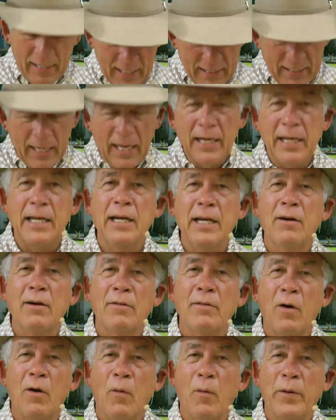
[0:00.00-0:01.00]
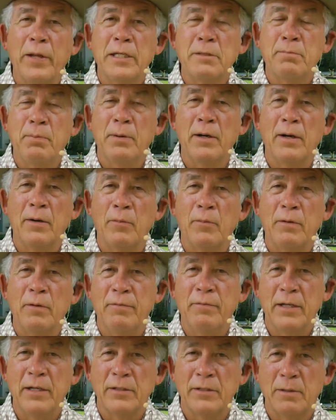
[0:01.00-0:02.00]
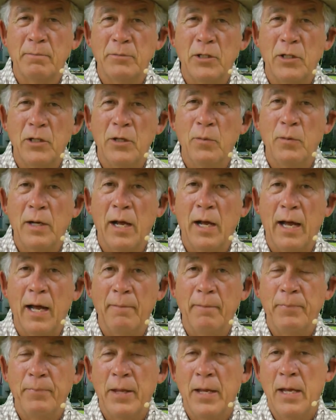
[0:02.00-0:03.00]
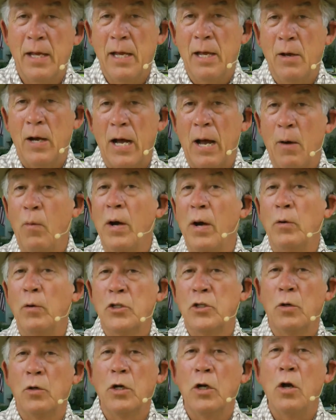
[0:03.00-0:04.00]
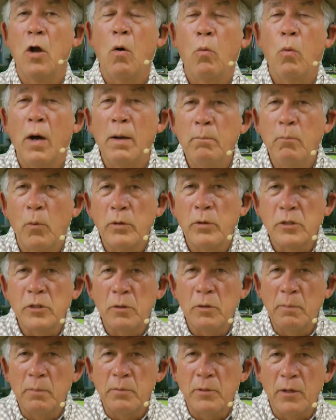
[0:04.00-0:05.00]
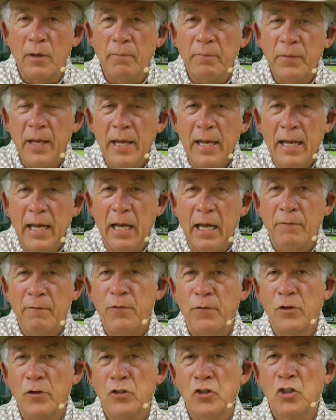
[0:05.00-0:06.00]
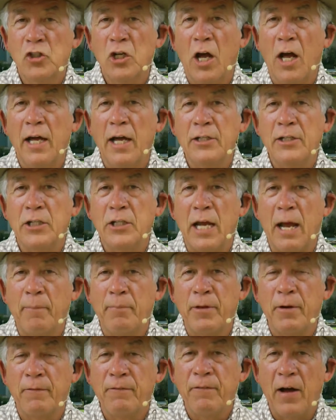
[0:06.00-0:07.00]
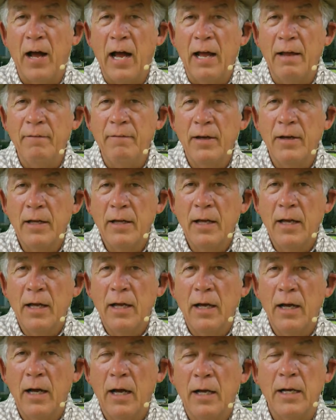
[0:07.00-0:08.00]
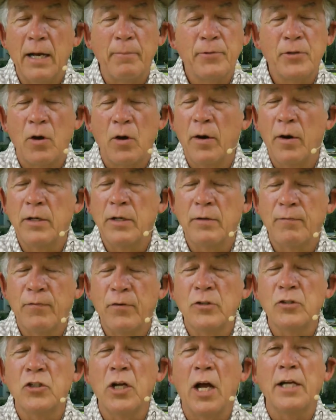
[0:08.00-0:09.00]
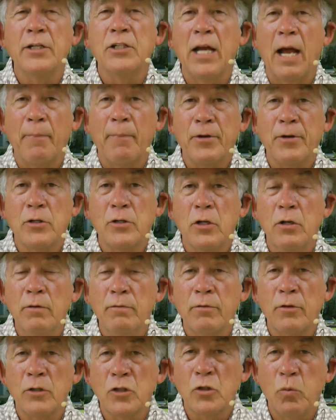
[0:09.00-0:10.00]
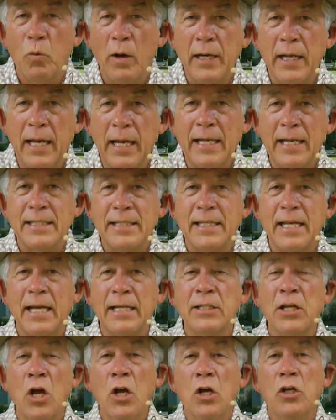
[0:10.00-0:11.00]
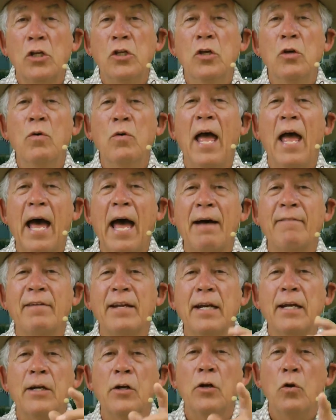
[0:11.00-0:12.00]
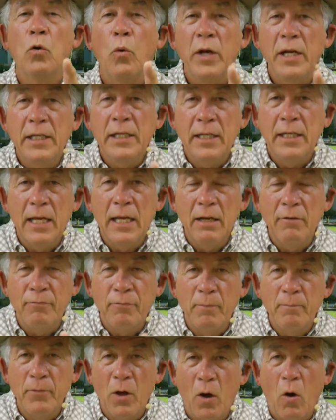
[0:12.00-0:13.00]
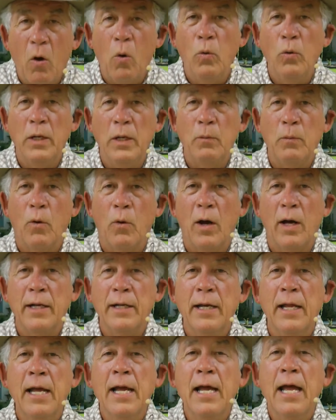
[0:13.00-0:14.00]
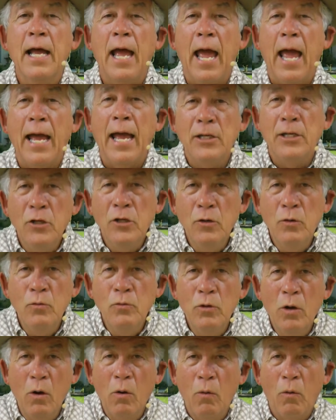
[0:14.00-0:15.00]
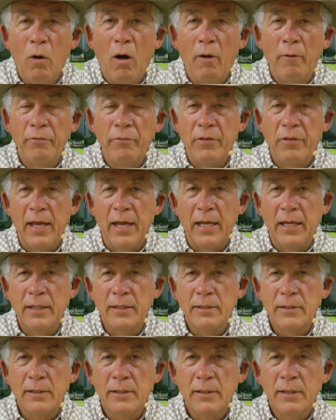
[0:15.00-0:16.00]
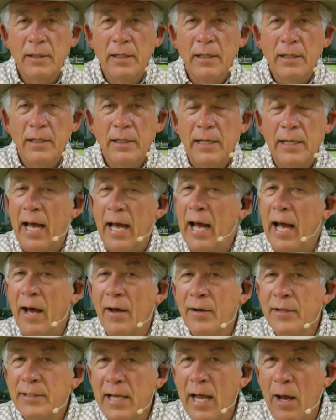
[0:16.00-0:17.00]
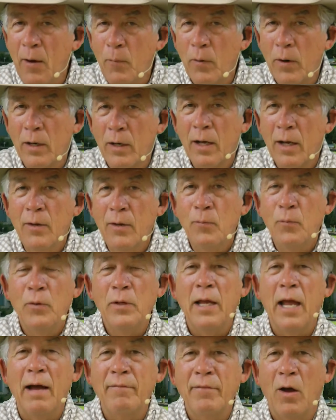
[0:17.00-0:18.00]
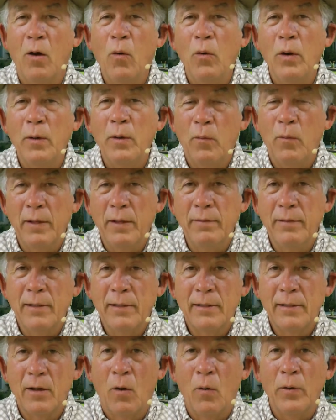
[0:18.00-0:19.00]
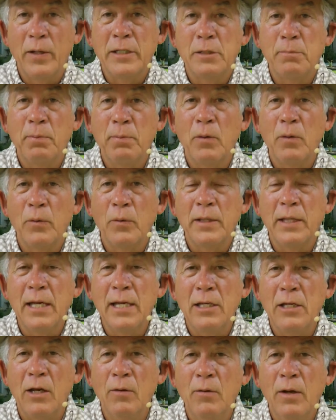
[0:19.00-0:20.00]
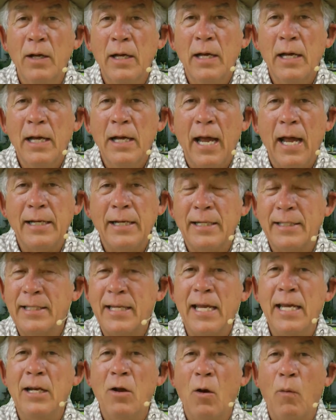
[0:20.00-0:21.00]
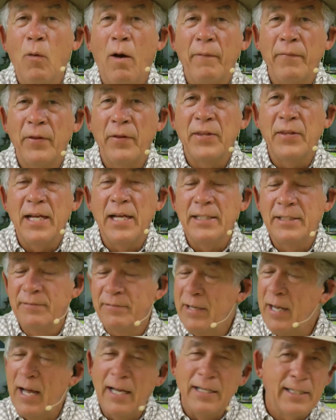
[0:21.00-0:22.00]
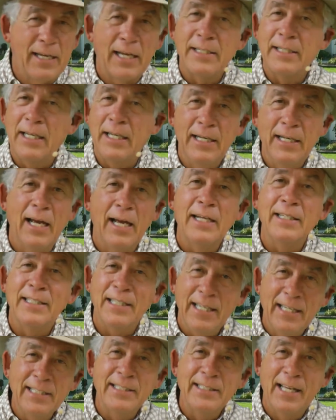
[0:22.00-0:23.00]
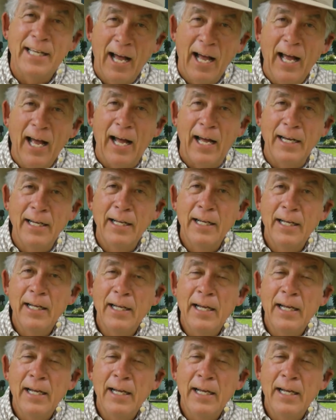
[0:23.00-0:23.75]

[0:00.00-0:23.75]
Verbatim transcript: And yet, here the Holy Spirit reveals them to you and I. I want you to know one more scripture. In 1 John chapter 5, and uh, I'm sorry, 1 John chapter 2, verse 20, it says, You have an anointing from the Holy One, and you know all things. Now, how does that work? Well, you have the Holy One, the Holy Spirit within you, and does He know all the things of God? Yes, He does. He is God.